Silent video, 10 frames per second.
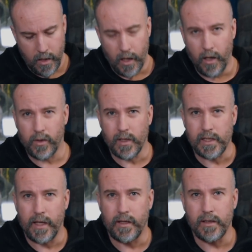like I
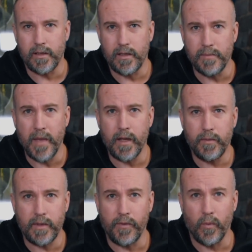said, there's many
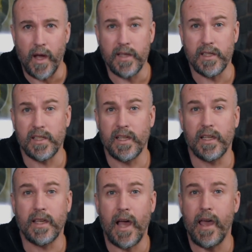different ways to skin
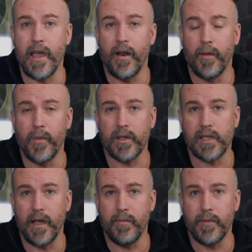a cat here, and I'm not
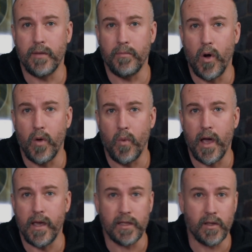saying that my
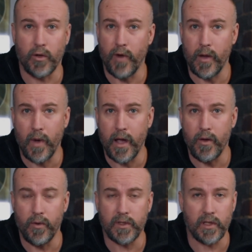way is the correct way
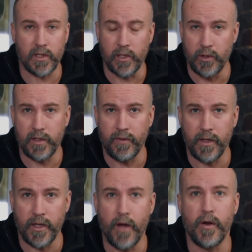or it's
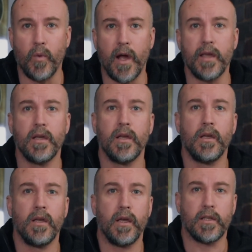exclusively the only way.
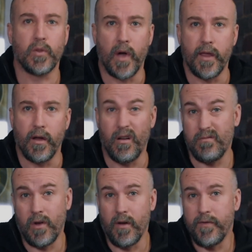It's the way that I